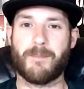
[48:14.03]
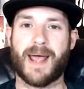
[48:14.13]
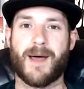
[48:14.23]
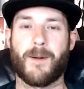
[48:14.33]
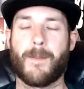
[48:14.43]

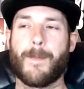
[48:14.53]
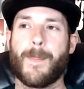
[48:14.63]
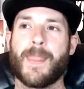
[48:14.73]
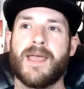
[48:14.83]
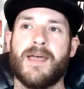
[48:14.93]
pound.
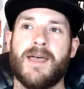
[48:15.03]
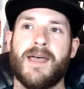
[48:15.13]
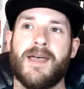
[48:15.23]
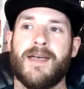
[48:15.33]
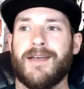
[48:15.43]

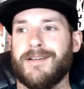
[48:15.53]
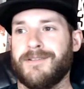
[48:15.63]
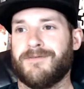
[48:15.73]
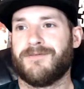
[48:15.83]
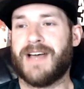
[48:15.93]

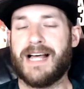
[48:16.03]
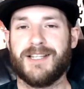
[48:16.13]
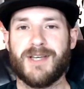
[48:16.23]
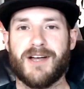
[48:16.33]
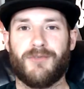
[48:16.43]

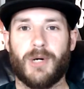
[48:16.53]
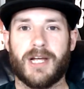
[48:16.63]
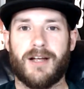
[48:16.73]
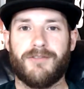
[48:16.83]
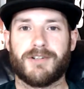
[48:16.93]
Valiev
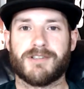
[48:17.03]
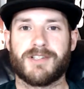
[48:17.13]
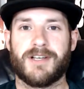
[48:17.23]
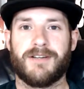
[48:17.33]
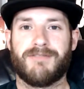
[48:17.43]

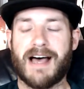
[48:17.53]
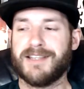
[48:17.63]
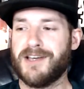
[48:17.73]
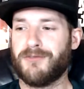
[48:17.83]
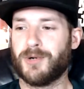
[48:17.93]
recovers.
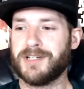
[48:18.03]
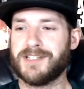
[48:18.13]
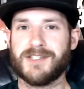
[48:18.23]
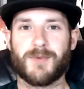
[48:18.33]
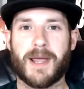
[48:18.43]
Valiev works
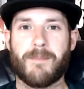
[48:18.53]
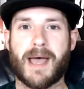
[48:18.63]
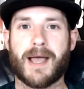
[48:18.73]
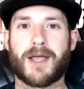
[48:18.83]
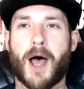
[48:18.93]
his way
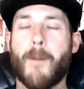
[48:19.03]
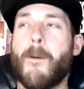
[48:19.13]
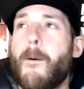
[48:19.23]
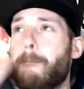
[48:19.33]
back up.